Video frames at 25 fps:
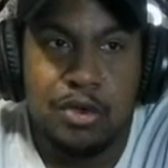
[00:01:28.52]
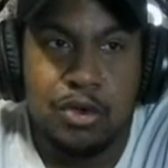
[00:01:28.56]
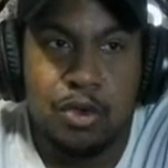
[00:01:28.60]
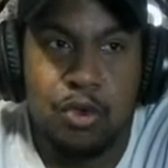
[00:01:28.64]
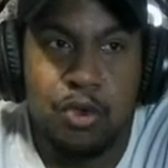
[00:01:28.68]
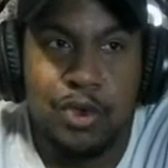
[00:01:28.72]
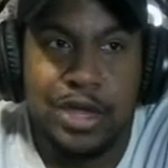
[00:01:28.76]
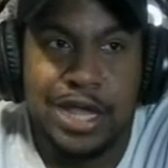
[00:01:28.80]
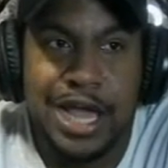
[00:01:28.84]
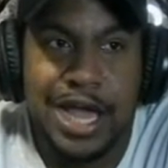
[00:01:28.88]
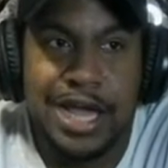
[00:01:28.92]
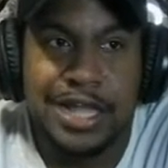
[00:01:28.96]

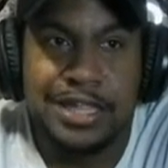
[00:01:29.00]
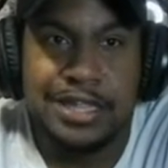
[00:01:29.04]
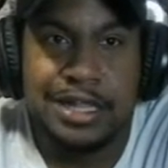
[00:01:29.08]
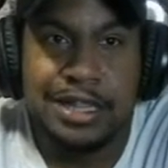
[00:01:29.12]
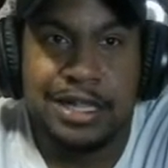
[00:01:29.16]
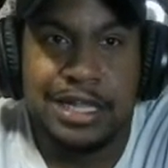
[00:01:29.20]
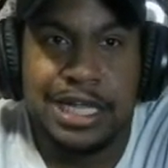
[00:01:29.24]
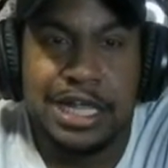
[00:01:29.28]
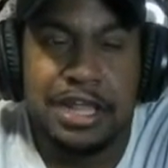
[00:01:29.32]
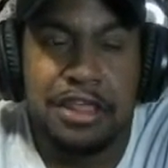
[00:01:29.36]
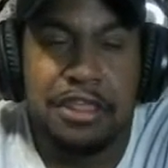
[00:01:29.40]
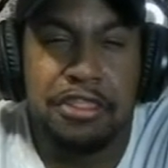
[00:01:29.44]
we had the
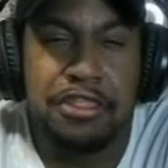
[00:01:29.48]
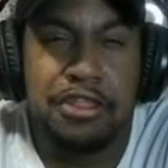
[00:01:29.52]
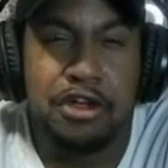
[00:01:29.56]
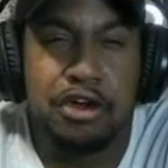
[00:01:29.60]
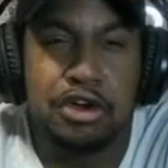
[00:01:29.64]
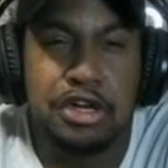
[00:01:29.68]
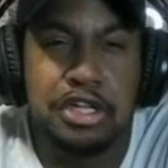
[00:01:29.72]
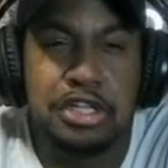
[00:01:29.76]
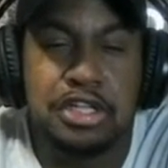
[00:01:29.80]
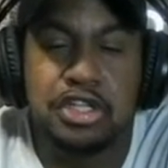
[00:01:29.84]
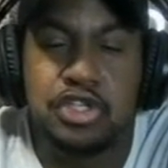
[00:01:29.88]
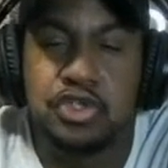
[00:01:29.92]
lead
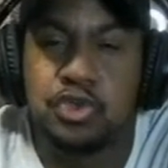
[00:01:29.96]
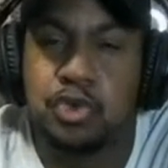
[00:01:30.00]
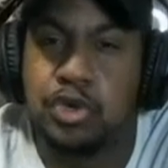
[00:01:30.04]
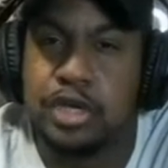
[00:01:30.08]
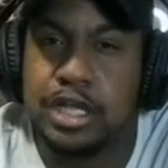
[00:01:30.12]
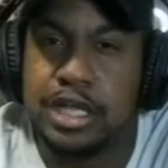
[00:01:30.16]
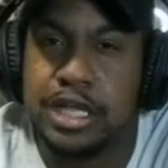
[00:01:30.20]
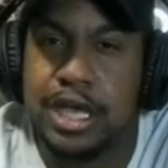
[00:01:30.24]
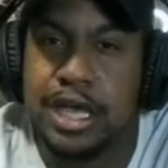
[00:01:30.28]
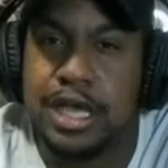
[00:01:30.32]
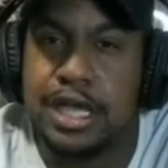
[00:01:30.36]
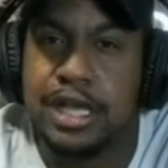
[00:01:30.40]
30 to
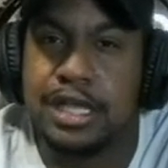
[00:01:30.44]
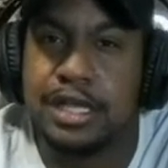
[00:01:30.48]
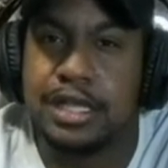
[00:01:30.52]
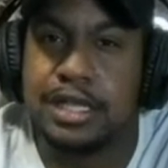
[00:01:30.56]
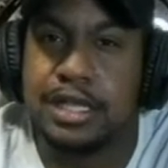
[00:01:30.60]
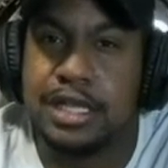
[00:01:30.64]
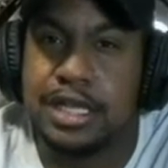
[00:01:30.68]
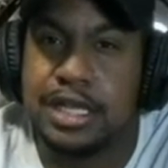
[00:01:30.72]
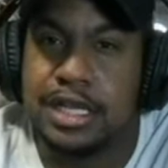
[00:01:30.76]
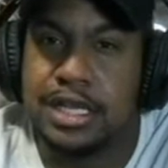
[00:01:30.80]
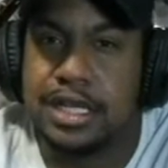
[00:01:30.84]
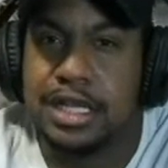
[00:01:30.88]
28,
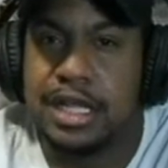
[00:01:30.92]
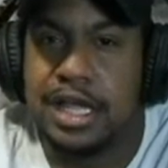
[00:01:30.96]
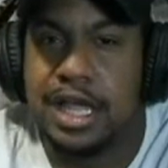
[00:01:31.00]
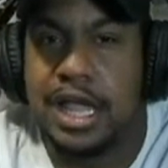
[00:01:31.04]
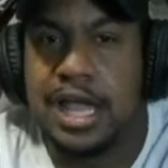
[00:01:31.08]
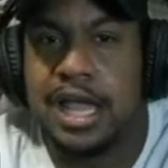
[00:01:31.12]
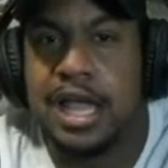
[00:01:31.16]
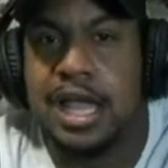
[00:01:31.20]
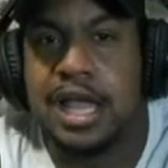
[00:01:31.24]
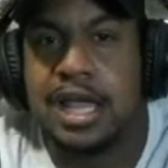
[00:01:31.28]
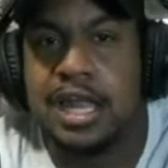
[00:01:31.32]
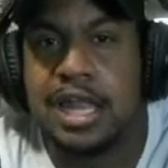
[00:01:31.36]

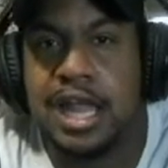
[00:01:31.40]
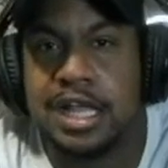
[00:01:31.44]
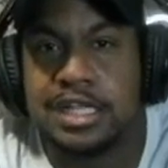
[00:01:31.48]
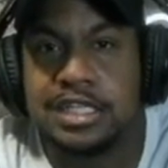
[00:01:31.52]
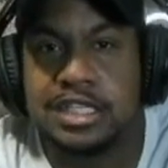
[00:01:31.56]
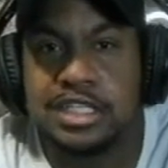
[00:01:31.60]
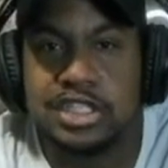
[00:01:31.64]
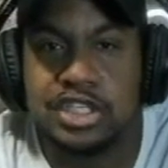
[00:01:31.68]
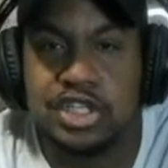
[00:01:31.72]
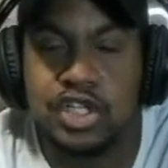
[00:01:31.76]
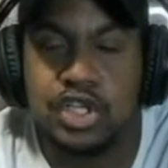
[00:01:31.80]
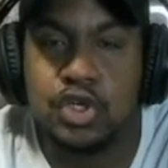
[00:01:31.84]
and I
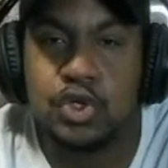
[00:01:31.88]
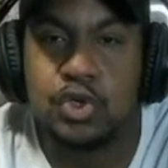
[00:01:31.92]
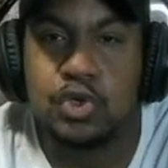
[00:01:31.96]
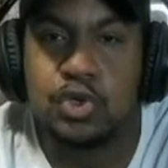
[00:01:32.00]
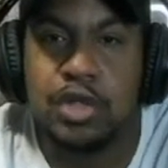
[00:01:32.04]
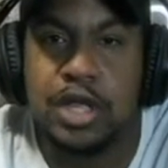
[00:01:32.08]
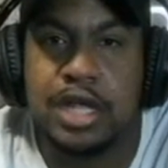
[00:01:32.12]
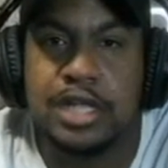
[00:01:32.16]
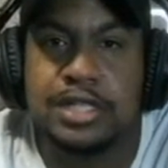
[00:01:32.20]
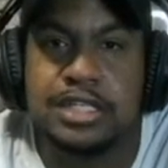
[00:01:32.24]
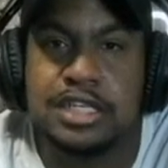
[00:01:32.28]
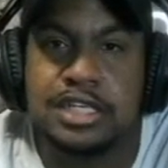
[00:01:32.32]
just knew
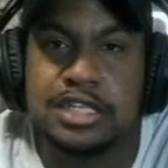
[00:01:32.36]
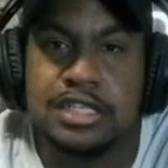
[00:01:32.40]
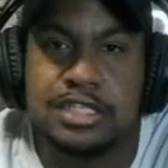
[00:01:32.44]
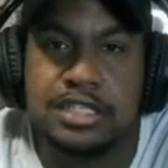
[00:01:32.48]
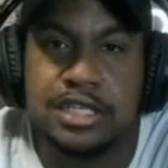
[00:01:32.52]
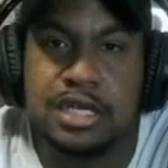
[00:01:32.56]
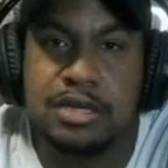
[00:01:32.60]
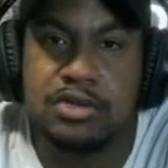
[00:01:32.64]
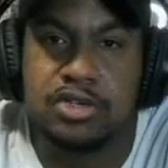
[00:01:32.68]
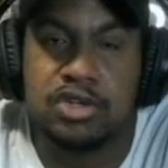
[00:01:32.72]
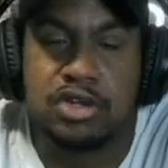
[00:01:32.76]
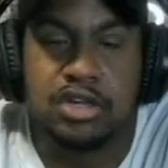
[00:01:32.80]
that
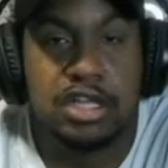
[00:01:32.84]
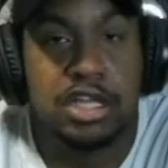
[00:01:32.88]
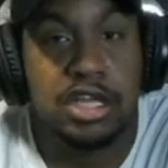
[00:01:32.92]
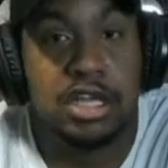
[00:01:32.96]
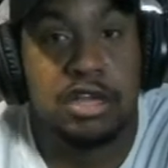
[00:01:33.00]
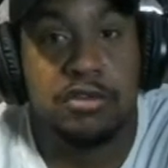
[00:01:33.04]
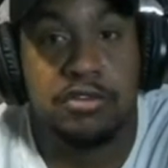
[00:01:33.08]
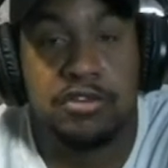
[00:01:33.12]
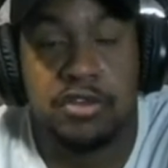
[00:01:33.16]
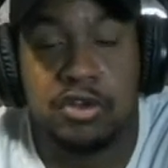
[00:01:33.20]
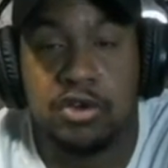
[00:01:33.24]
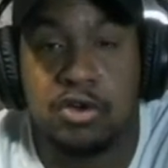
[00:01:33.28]
Tennessee was going to kick
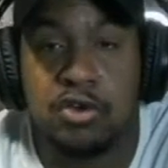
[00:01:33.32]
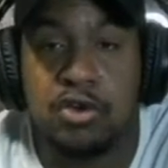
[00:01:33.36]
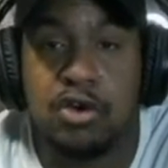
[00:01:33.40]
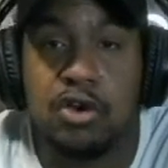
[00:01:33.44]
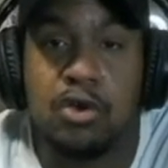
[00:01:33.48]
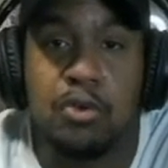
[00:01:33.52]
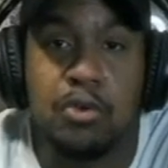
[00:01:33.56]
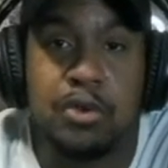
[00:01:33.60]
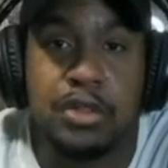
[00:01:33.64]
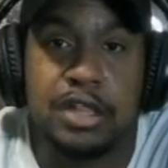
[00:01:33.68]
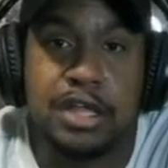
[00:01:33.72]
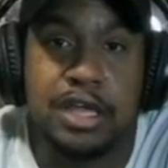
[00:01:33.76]
a field
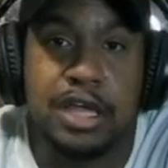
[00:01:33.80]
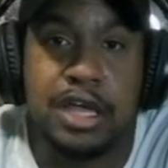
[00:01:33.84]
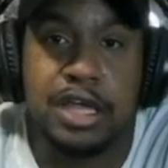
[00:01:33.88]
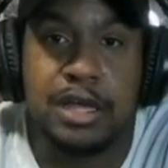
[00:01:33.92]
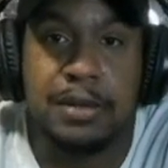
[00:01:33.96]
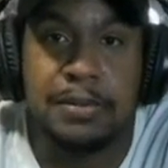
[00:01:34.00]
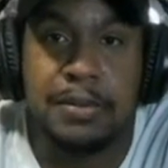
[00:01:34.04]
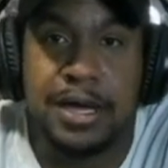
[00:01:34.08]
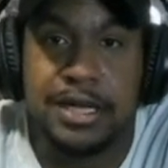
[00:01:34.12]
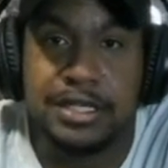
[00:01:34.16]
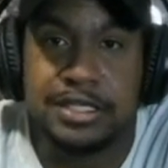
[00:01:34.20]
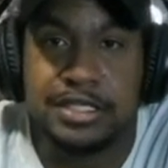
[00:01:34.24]
goal, win the
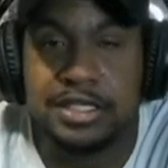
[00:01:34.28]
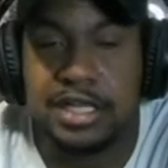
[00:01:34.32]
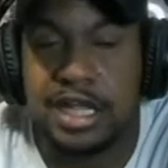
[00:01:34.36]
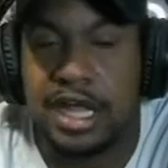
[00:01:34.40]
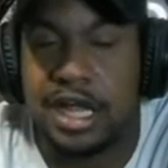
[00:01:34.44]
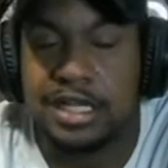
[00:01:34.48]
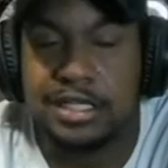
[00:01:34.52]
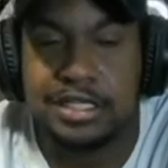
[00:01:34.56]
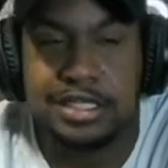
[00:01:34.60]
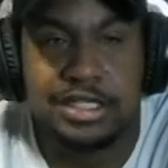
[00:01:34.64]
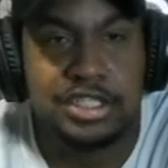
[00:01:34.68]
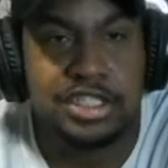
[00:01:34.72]
game. I,
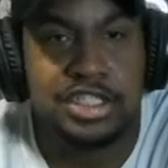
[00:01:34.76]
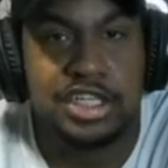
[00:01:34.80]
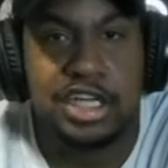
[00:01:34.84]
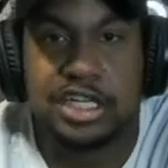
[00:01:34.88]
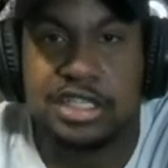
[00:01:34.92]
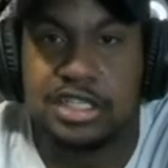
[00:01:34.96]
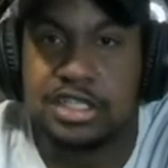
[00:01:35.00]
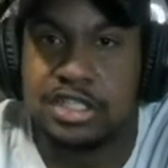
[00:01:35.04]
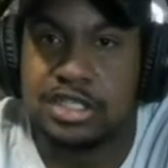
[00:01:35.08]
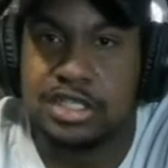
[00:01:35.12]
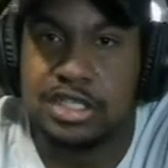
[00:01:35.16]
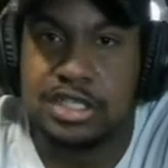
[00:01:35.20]
I
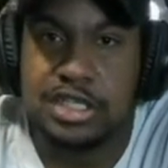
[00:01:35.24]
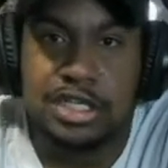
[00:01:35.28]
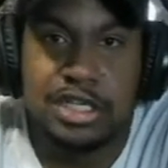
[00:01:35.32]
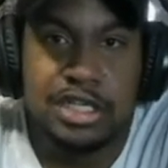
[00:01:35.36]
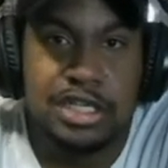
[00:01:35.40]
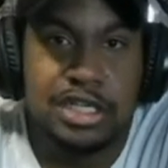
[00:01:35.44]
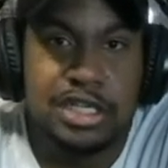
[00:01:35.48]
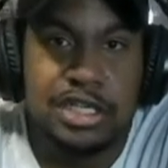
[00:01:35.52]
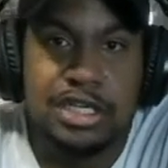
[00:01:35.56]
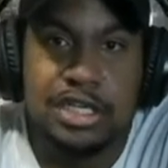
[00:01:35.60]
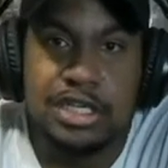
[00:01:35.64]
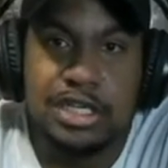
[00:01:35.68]
just,
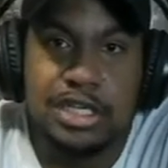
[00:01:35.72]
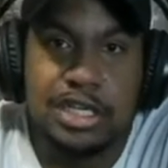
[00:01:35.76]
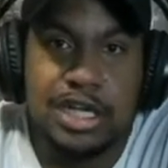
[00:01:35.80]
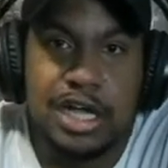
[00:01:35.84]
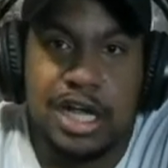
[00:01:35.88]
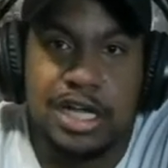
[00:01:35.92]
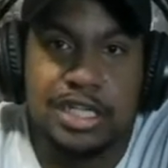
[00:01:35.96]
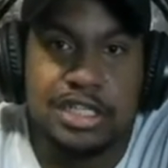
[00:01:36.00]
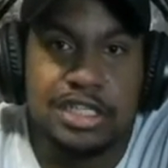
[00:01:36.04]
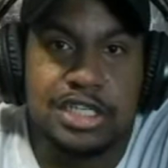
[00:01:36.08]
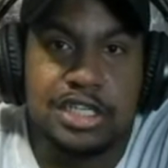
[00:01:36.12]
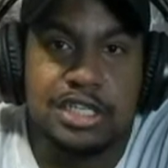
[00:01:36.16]

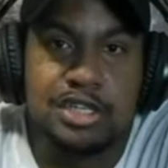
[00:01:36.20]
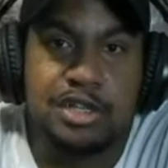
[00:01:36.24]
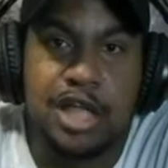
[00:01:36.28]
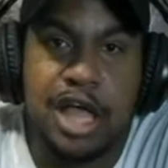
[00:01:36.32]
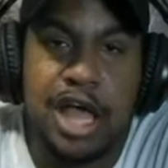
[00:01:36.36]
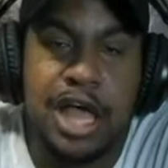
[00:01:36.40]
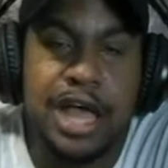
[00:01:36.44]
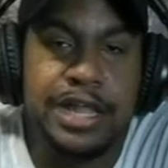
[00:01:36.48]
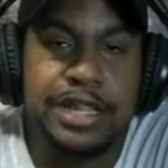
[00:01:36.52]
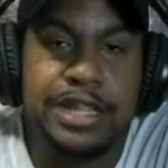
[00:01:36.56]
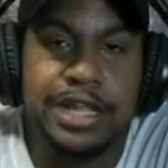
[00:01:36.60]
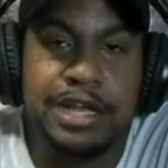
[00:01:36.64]
I just
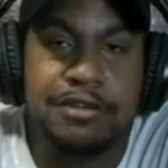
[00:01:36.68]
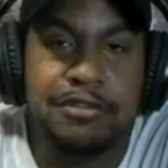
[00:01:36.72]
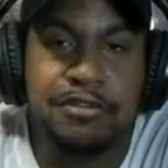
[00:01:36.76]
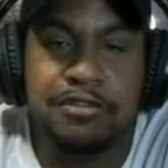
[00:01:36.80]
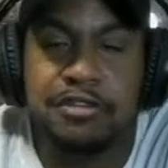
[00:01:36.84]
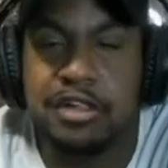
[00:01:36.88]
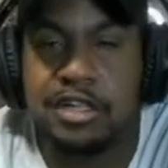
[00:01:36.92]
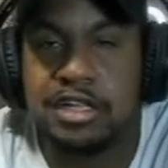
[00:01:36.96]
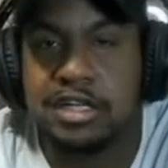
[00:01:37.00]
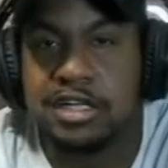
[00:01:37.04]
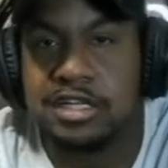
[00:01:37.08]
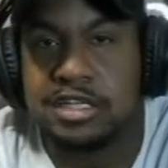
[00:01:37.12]
had that
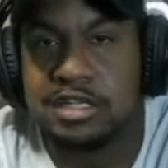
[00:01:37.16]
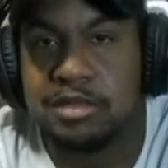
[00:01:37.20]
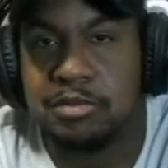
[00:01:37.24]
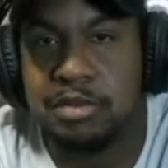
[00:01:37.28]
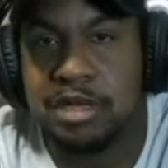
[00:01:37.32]
feeling.